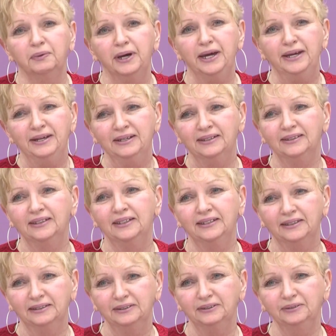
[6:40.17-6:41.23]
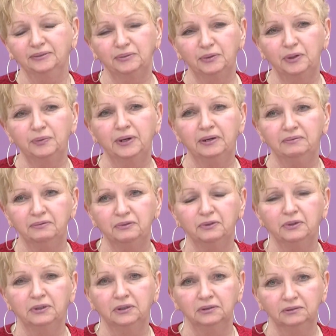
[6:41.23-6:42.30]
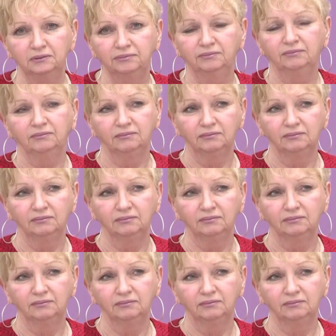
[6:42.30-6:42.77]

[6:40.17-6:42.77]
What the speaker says: We're waiting for you.